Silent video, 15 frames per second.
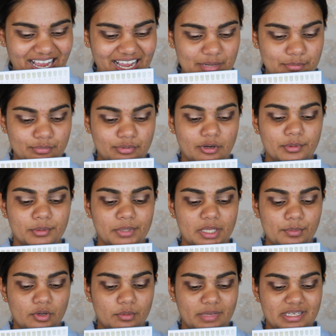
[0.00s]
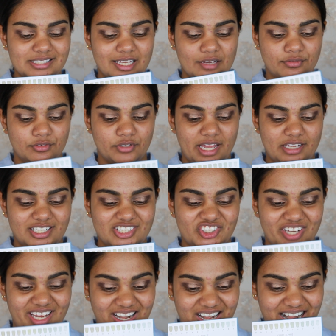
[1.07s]
I'd probably put myself around a
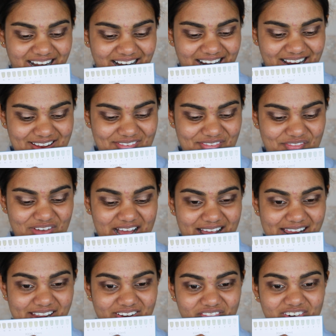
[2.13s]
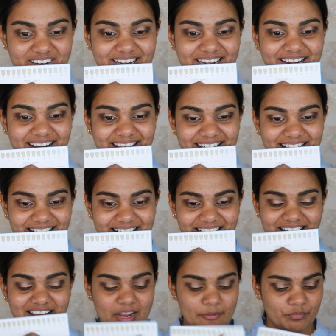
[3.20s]
shade 5 right now,
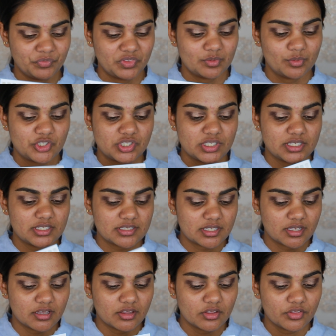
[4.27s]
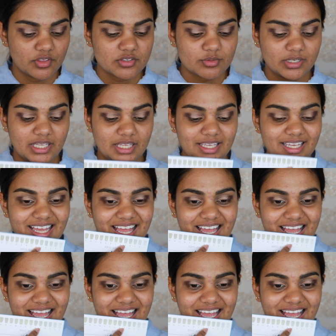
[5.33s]
which is this one here.